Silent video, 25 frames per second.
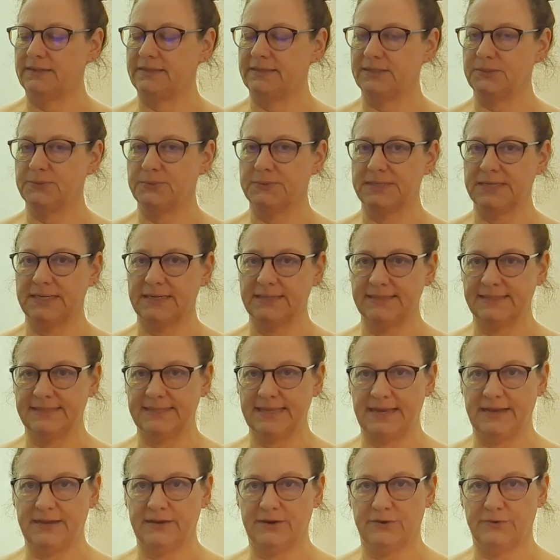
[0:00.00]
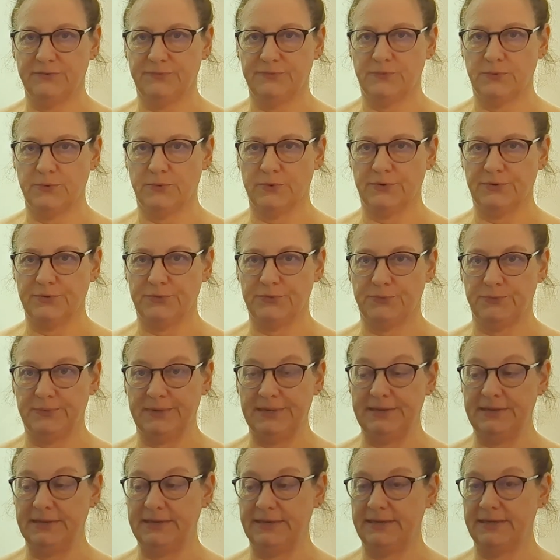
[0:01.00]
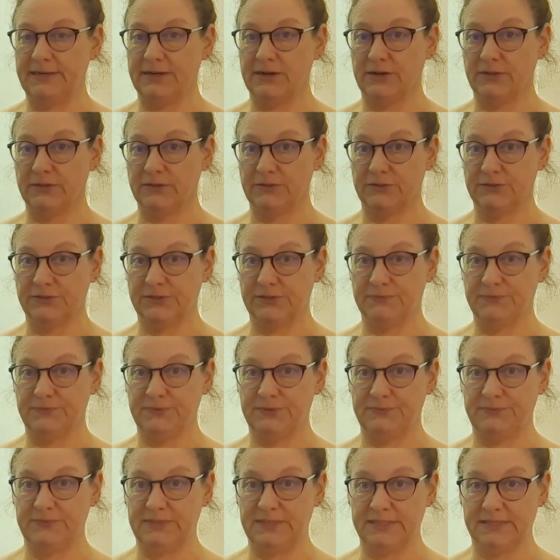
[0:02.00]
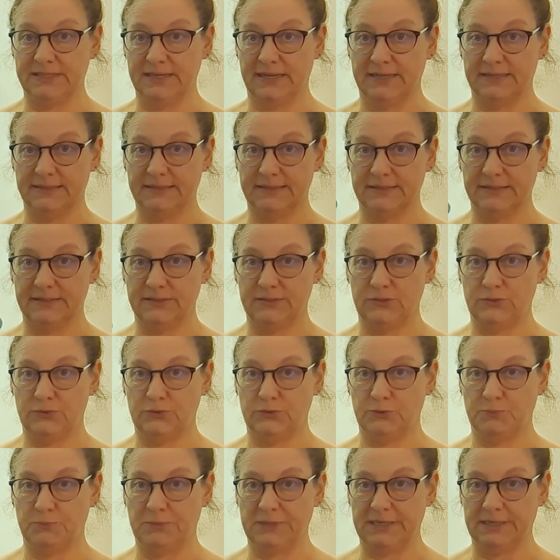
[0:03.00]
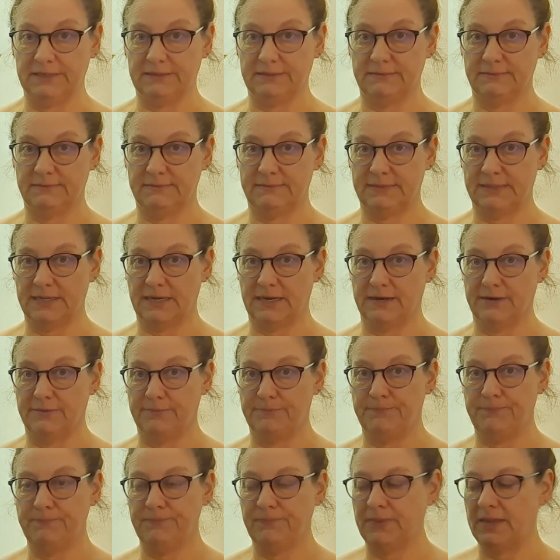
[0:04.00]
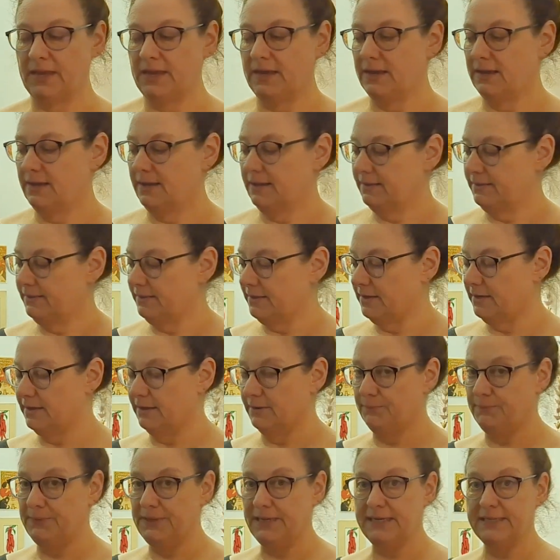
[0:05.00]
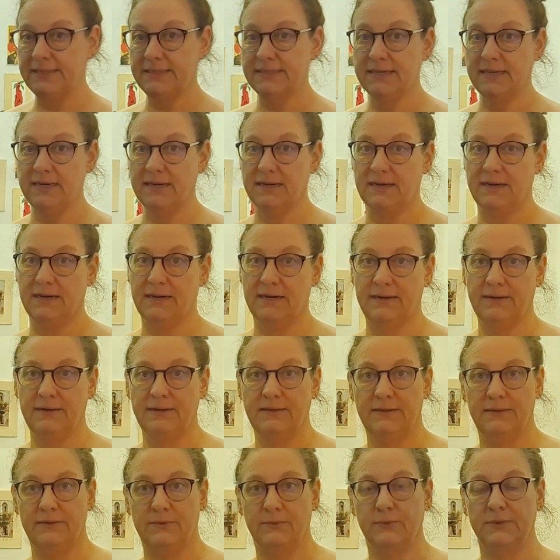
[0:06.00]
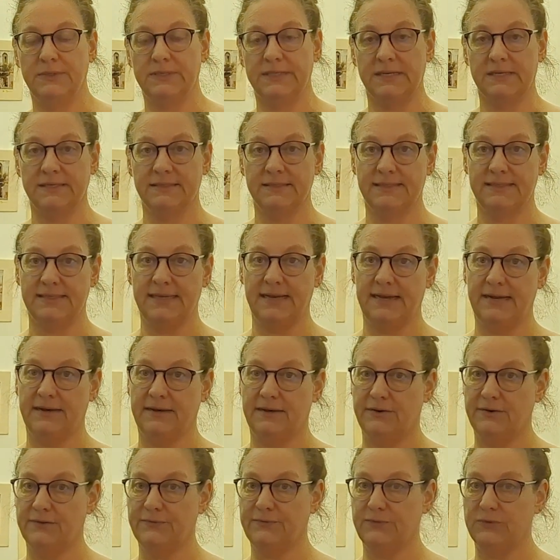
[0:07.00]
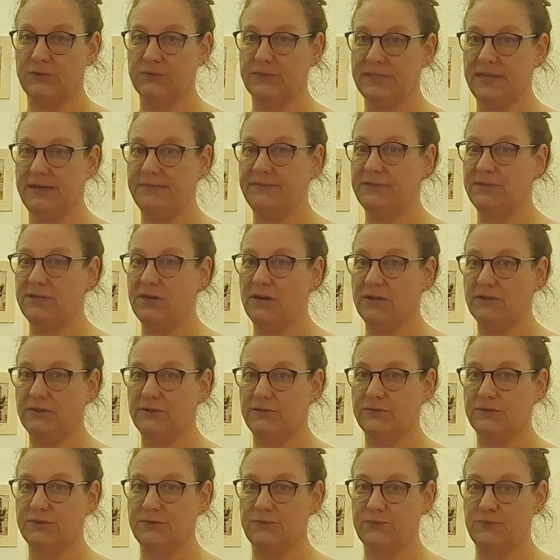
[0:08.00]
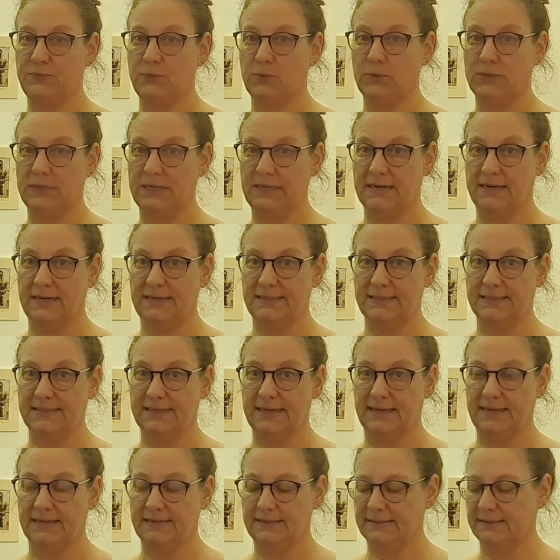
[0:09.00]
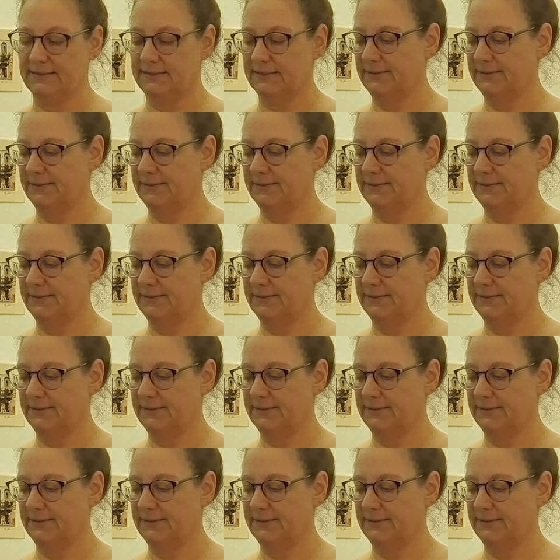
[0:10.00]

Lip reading: This was on sale for $3.50, this huge big tub. The pizza was on sale for $7.49.